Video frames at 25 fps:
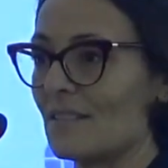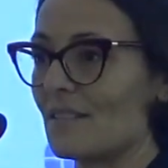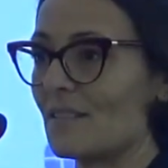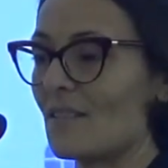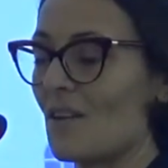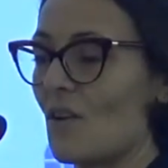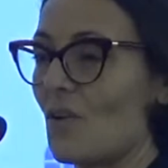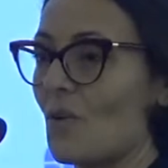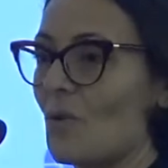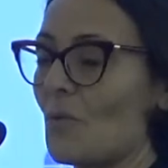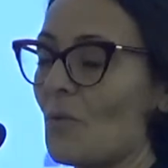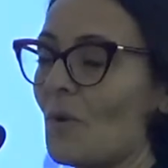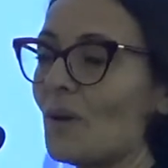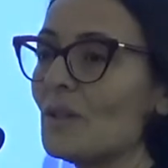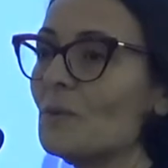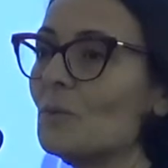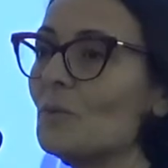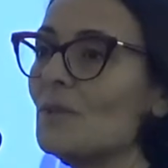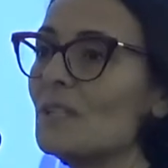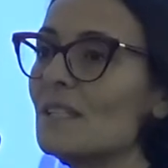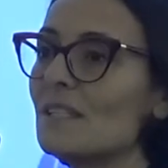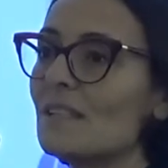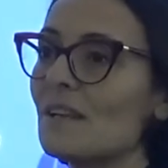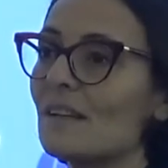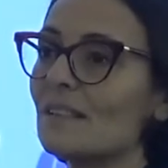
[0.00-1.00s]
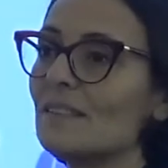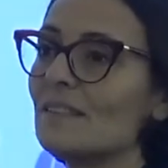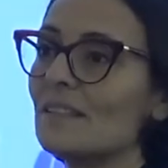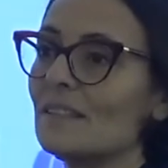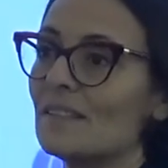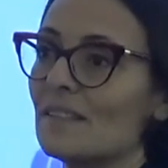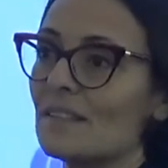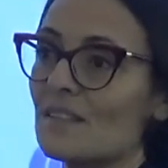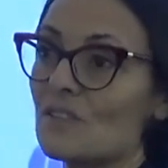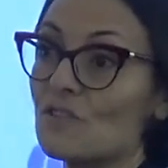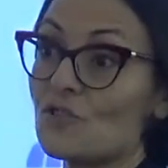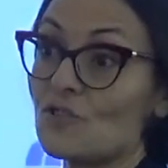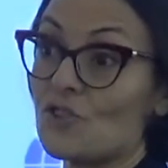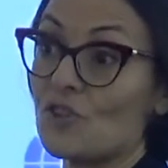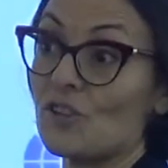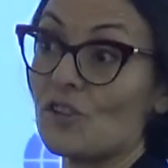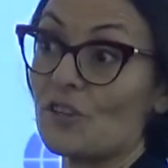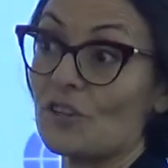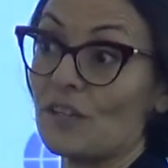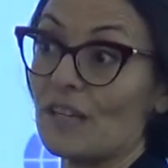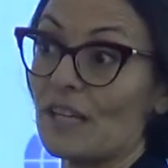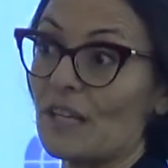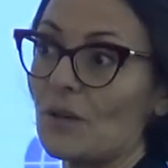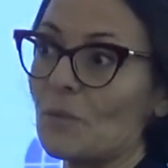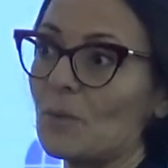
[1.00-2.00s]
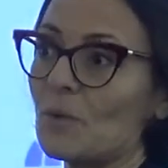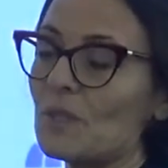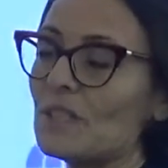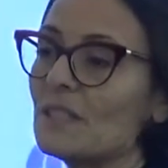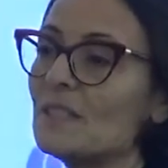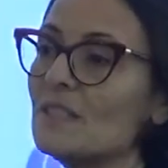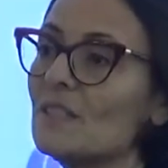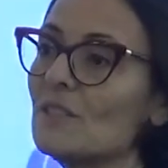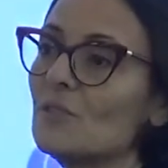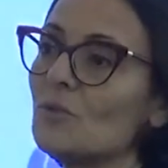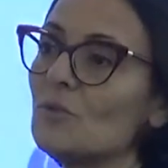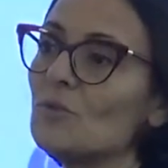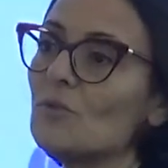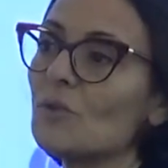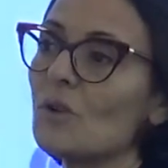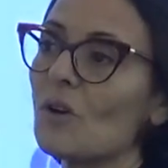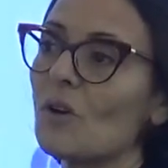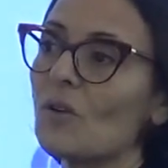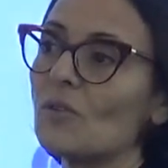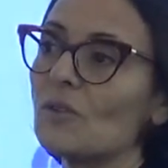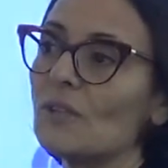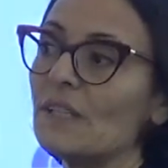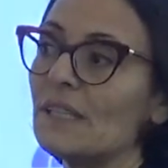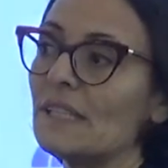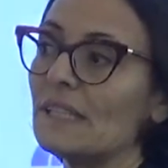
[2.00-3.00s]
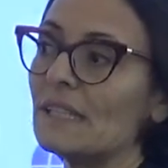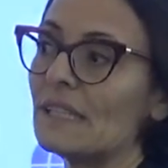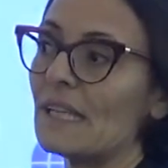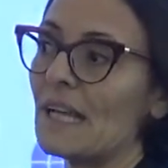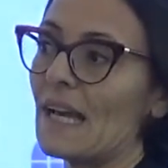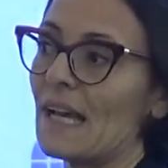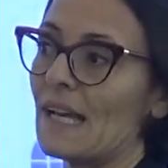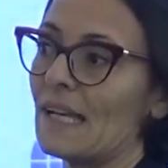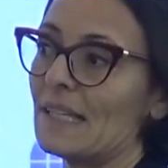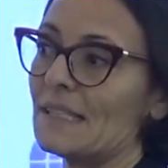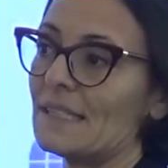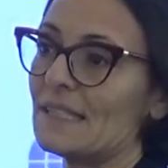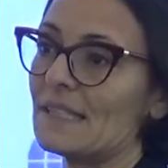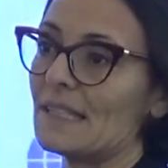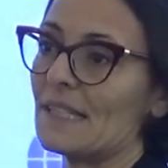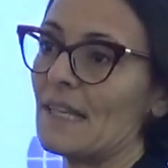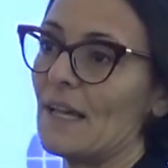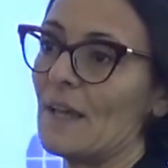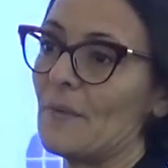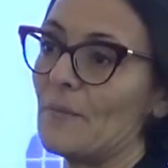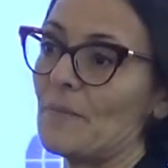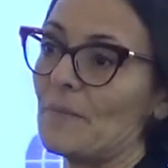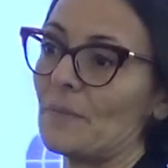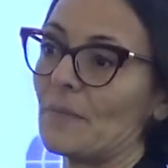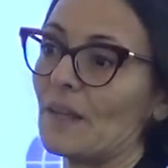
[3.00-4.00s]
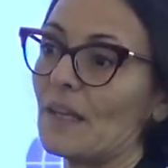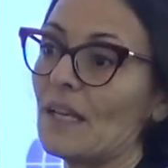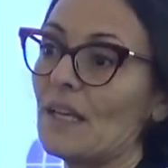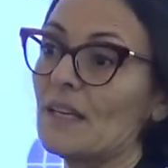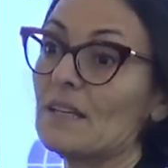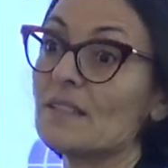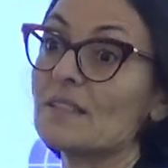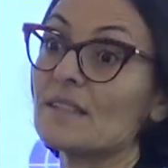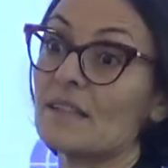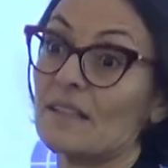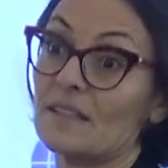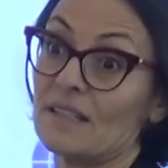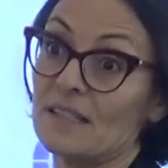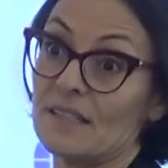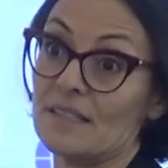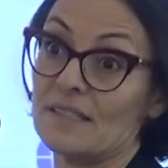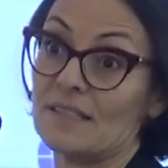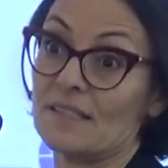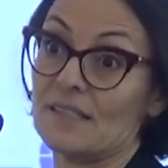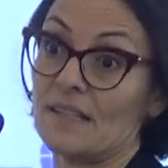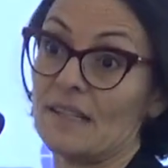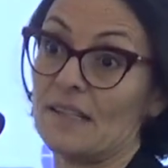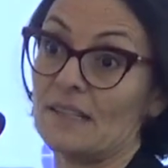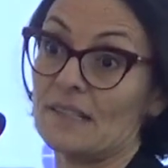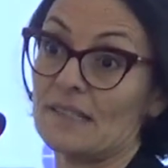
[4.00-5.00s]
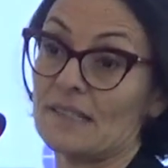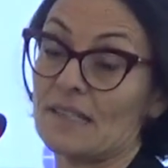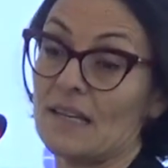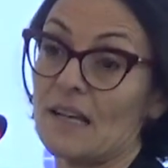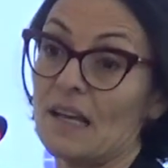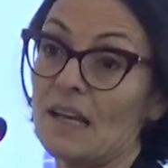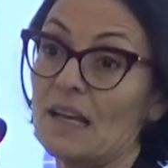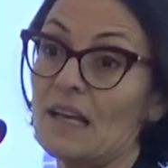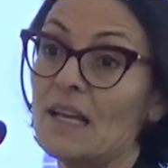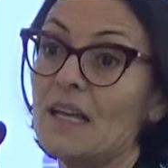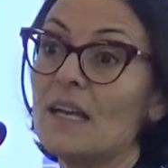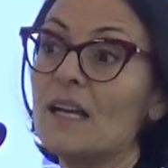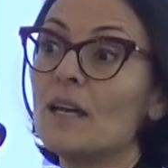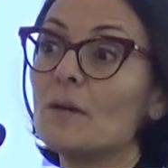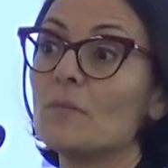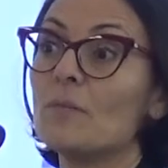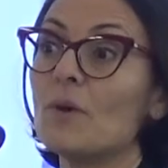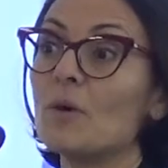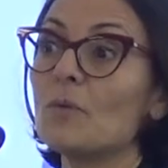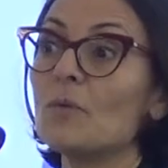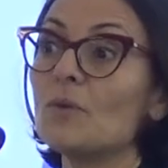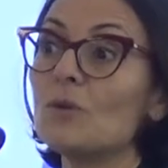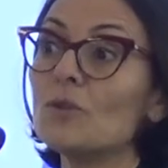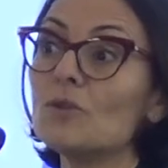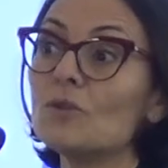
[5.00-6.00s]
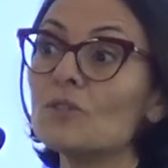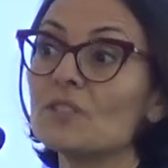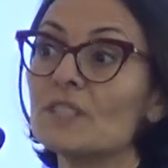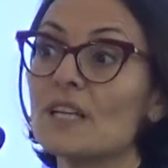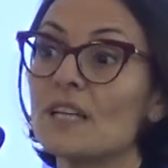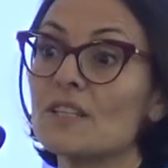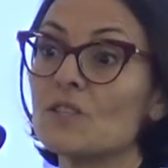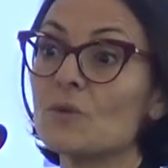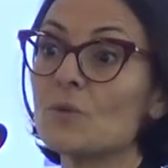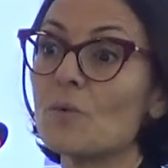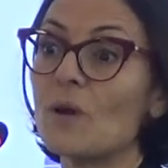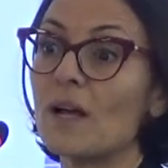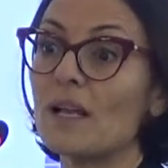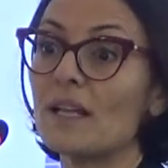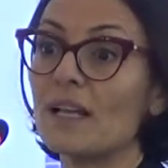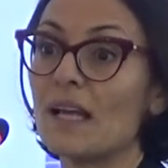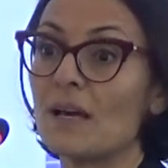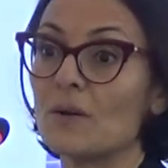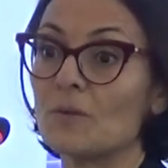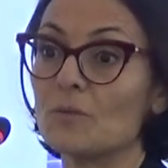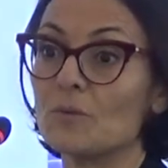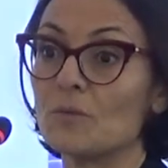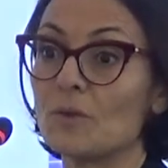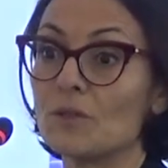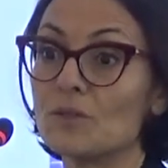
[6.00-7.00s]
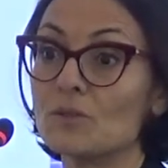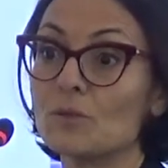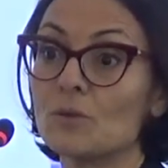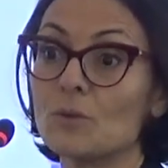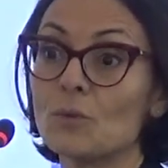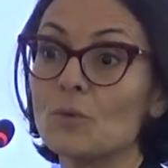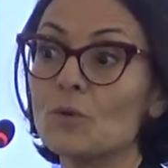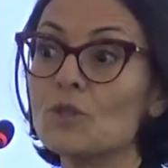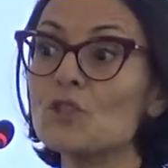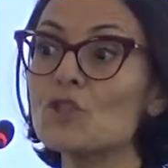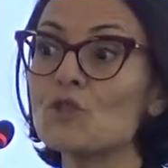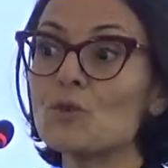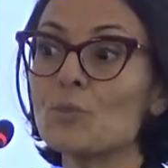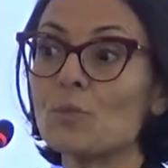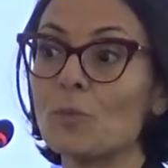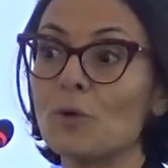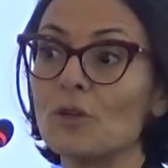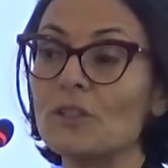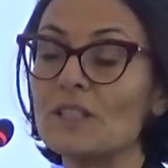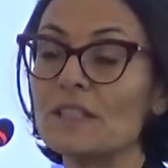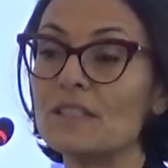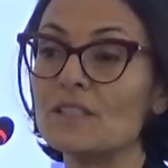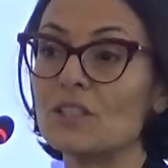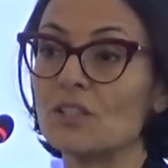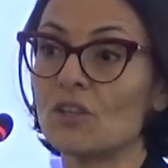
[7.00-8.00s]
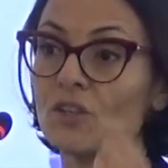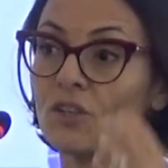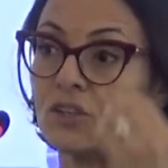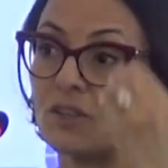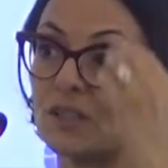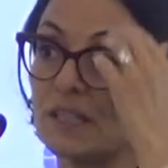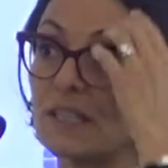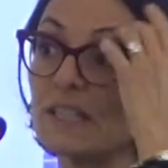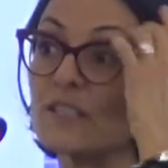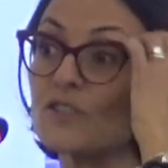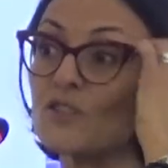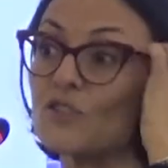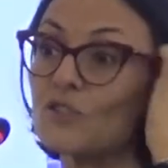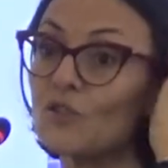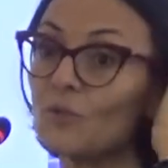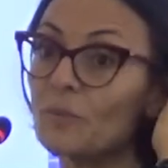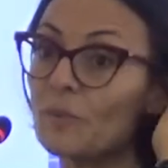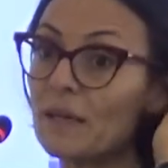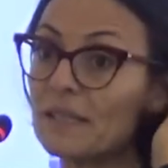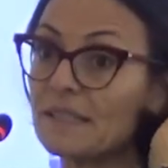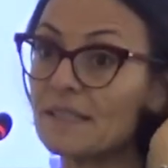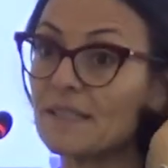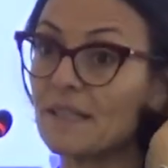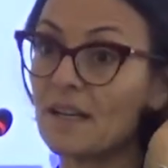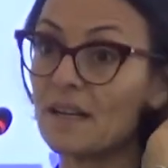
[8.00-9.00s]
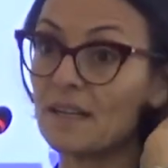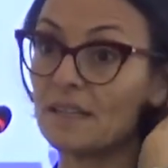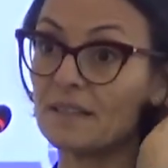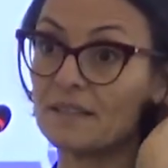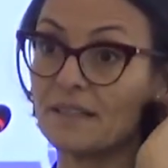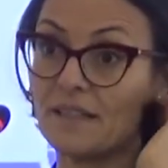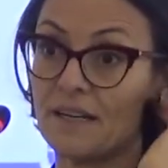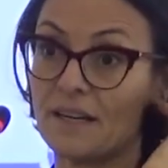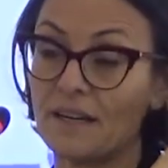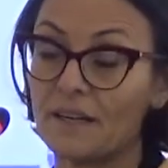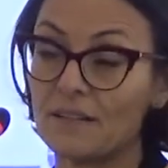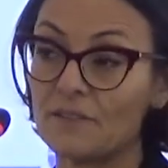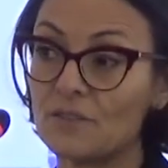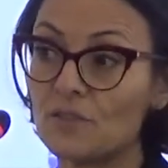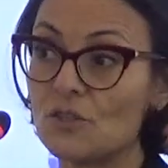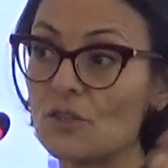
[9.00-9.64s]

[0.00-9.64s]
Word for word: So when we started this journey, we didn't look only at um, statistics, but we looked as well at what, which political instruments are there.